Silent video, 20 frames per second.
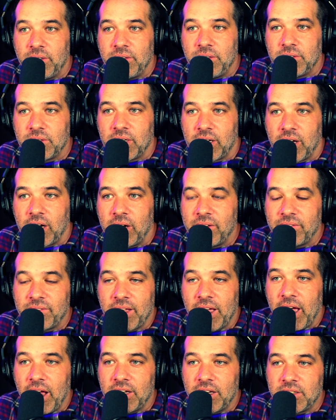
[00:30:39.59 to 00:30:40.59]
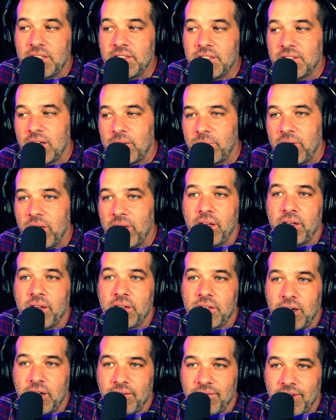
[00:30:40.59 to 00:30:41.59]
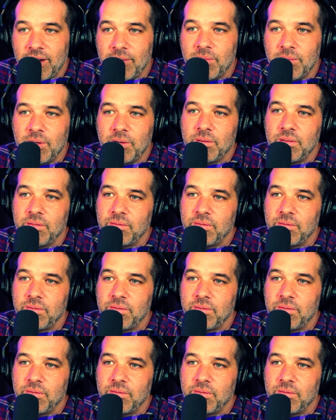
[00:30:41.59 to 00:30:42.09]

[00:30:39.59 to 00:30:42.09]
$40? Like I don't have cash. He's not paying. Can I Venmo you the